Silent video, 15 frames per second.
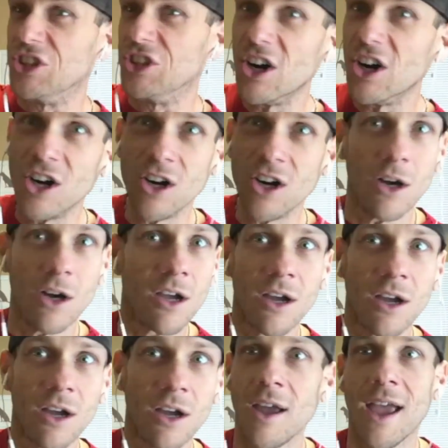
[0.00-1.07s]
dug.
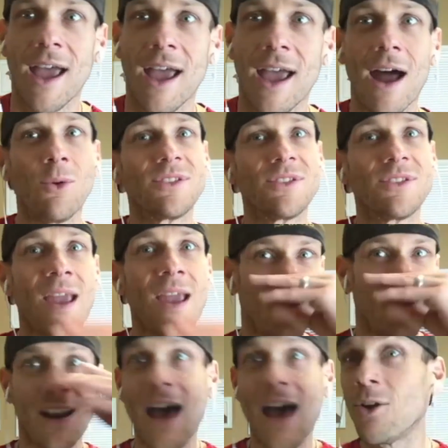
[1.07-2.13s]
And I was
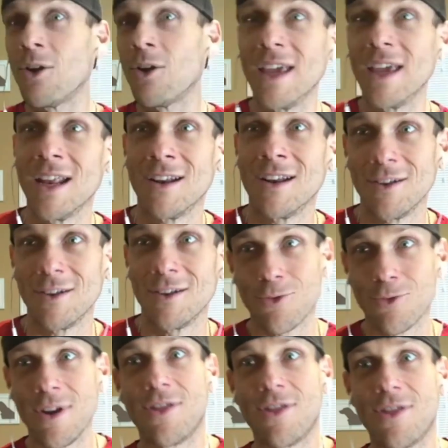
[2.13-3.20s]
able to not only get in under
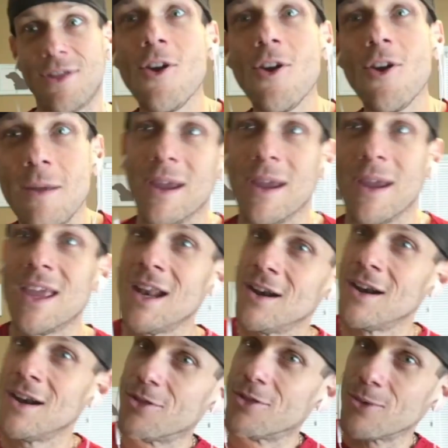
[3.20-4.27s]
330, but get
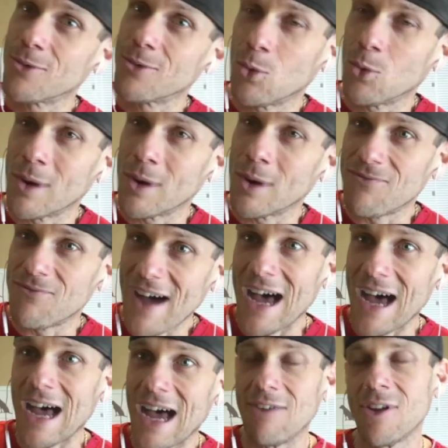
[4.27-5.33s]
in under
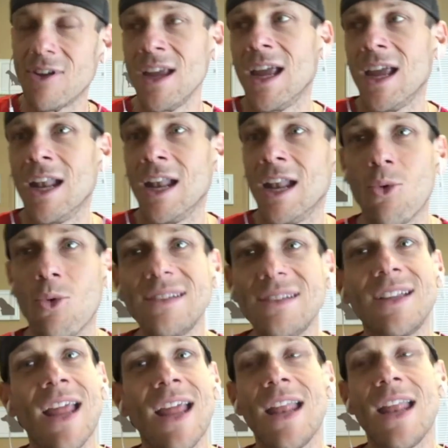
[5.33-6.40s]
325. And the
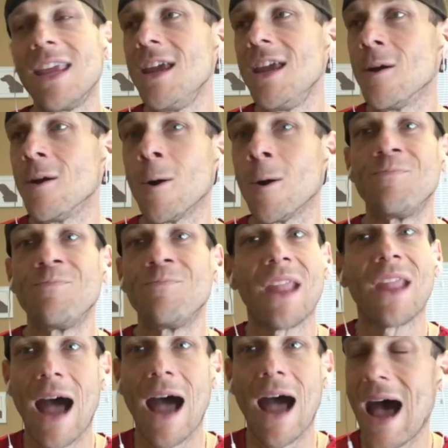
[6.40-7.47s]
rest of that year,
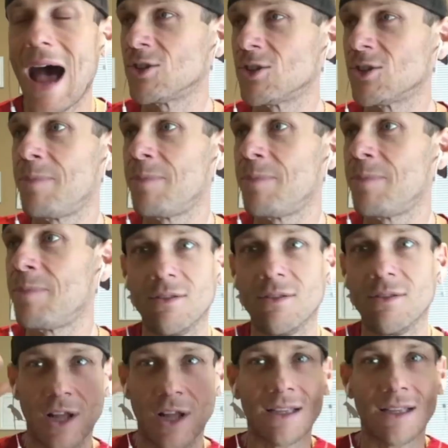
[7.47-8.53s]
I
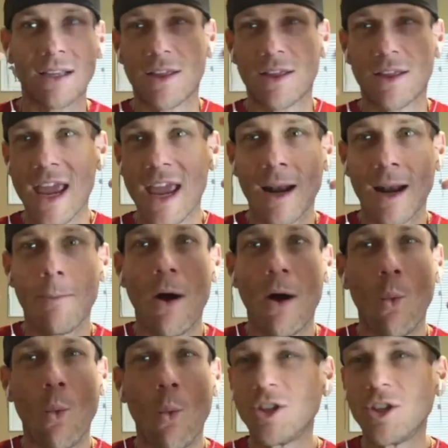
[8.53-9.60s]
spent thinking
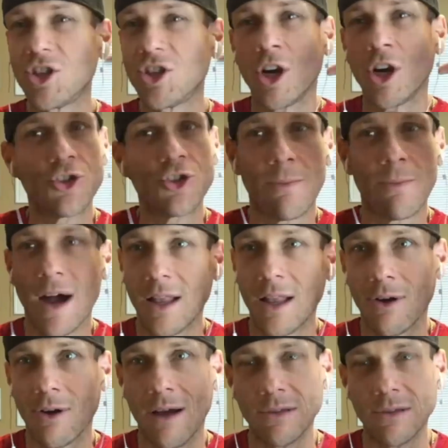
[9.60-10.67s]
about which
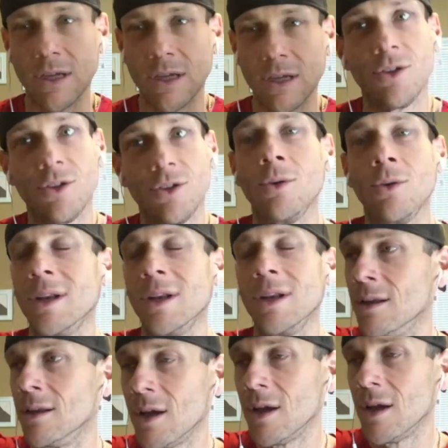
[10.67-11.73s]
100-miler I was going to do. And
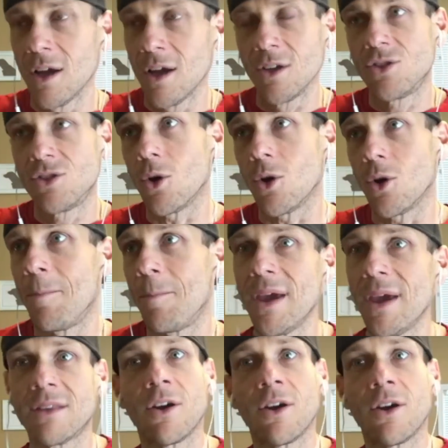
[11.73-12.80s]
then so I
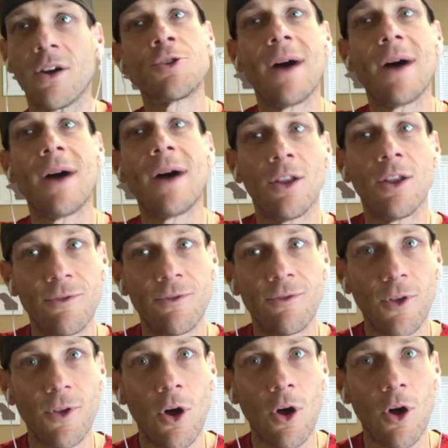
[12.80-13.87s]
picked a 100-miler in
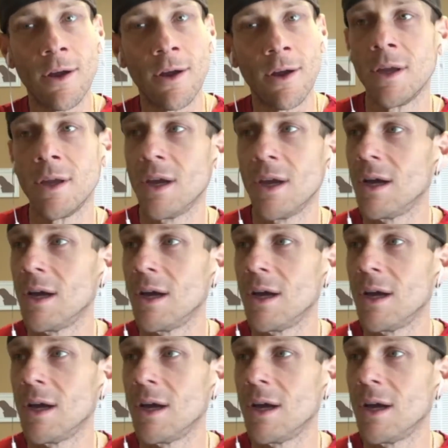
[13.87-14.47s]
Florida